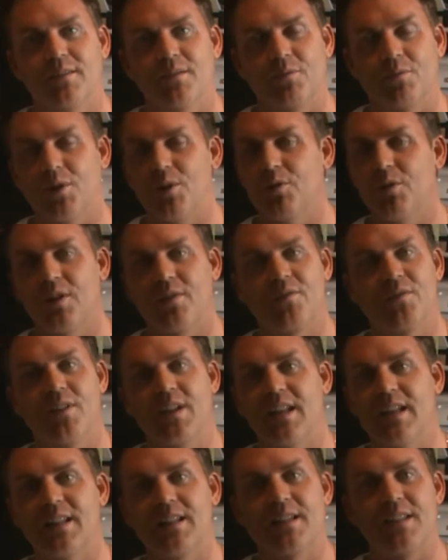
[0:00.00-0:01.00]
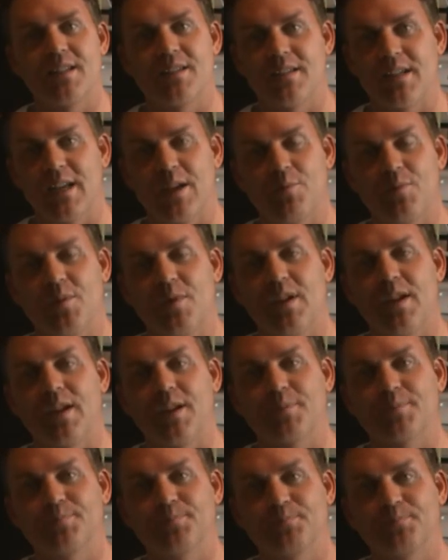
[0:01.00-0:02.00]
We would have needed the same
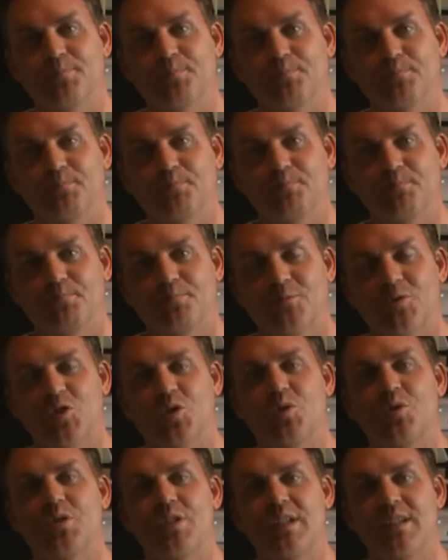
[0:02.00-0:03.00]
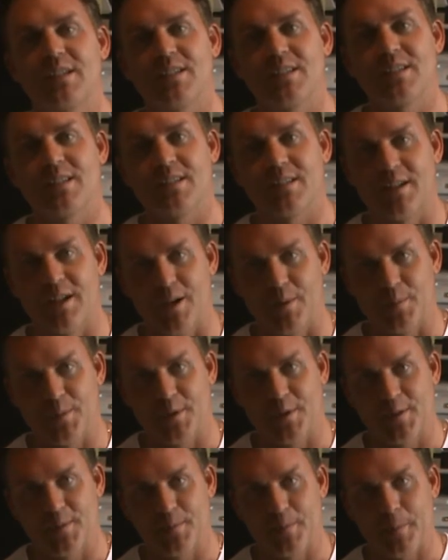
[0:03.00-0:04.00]
thing. So Jesus
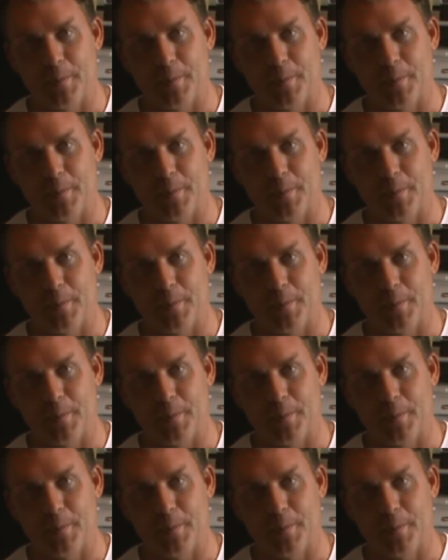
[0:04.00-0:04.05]
comes.